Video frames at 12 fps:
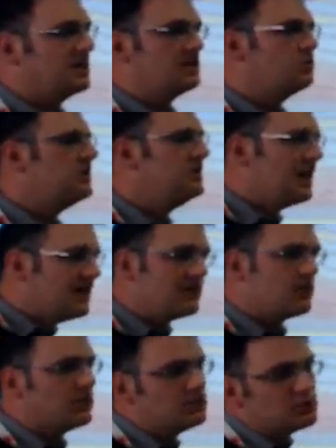that we
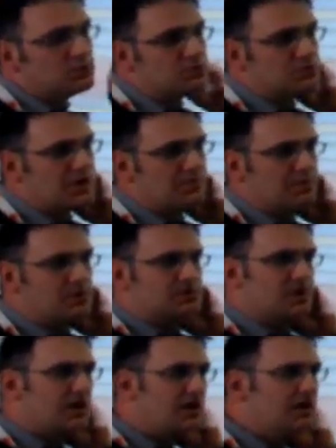never want to boost them because
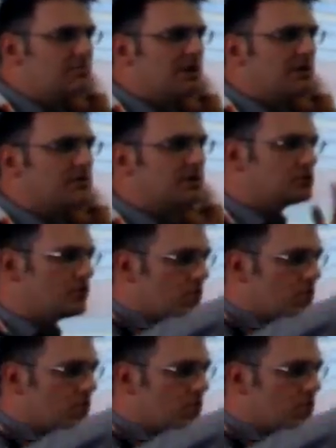they are really background tasks.